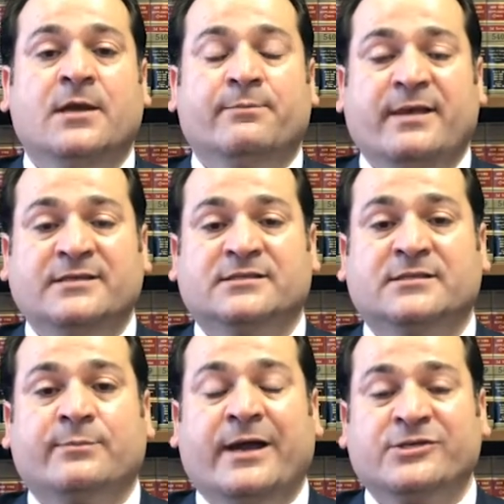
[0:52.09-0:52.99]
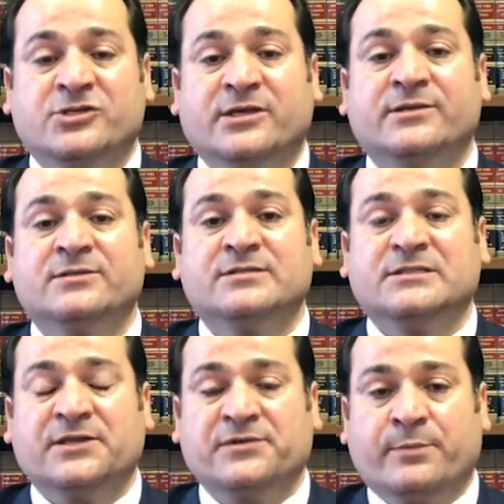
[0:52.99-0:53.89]
basically by checking the
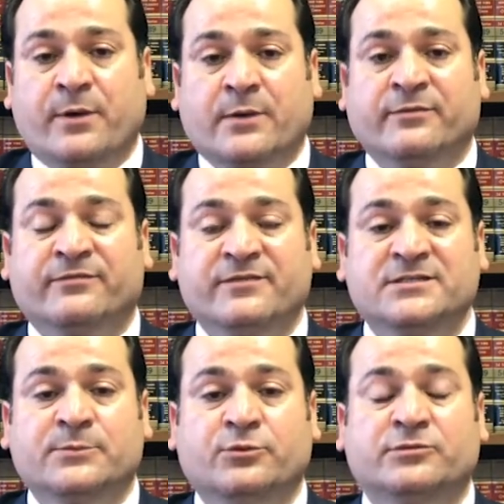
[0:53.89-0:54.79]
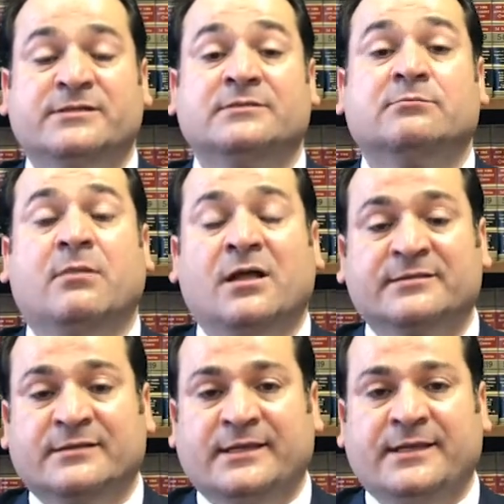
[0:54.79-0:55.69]
State Department visa bulletin
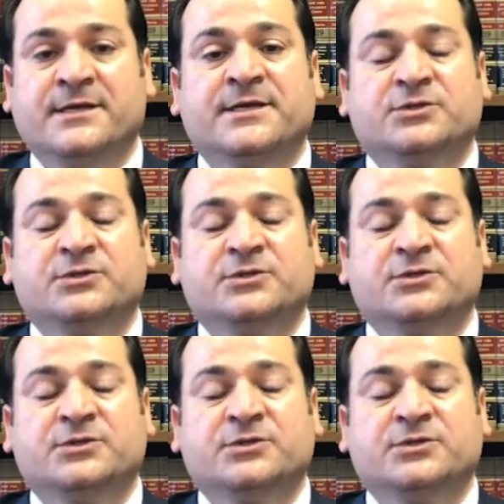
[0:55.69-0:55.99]
monthly